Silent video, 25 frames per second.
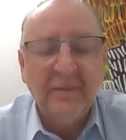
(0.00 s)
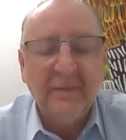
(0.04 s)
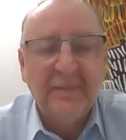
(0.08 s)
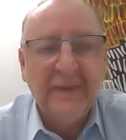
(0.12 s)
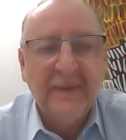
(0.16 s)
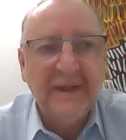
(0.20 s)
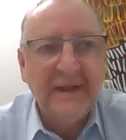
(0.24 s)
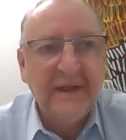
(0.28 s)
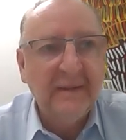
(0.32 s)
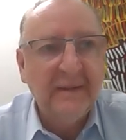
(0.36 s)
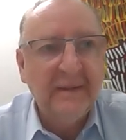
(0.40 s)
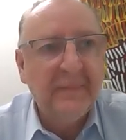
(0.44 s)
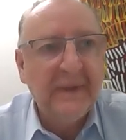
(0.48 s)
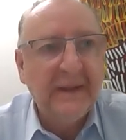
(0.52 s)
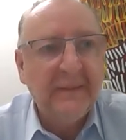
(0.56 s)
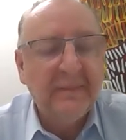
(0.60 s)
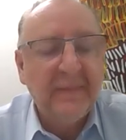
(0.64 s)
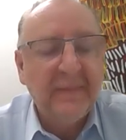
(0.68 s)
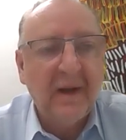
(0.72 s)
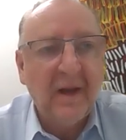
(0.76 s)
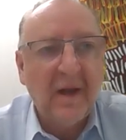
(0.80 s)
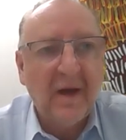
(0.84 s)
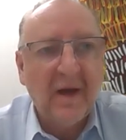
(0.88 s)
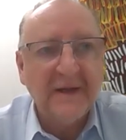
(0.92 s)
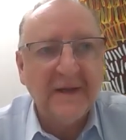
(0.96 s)
be
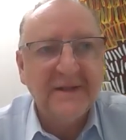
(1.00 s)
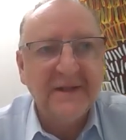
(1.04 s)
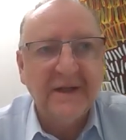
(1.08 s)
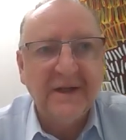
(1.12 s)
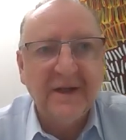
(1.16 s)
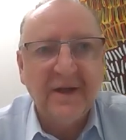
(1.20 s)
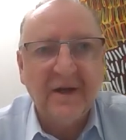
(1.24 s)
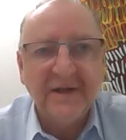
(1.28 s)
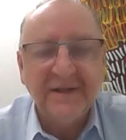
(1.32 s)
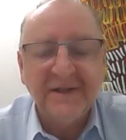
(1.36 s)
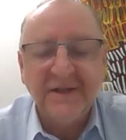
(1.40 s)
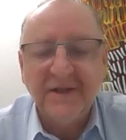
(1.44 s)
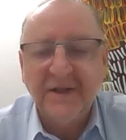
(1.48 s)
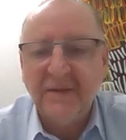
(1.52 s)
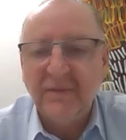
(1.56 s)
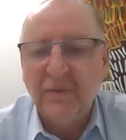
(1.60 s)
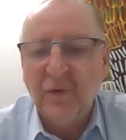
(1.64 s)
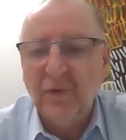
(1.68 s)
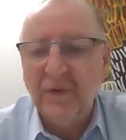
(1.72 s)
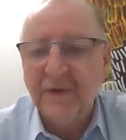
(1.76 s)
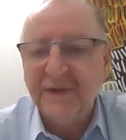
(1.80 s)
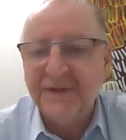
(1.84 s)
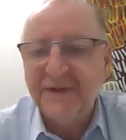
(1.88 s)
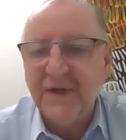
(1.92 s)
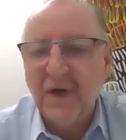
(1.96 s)
polite and nice to them
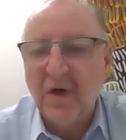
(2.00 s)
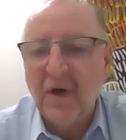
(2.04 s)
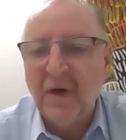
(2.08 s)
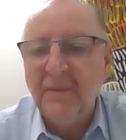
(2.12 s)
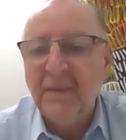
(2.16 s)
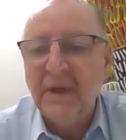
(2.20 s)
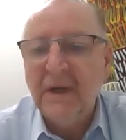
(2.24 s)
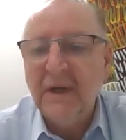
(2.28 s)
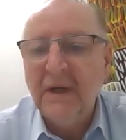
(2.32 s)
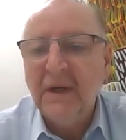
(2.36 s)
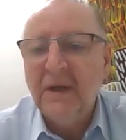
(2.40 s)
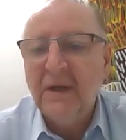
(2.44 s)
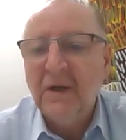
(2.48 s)
all the time.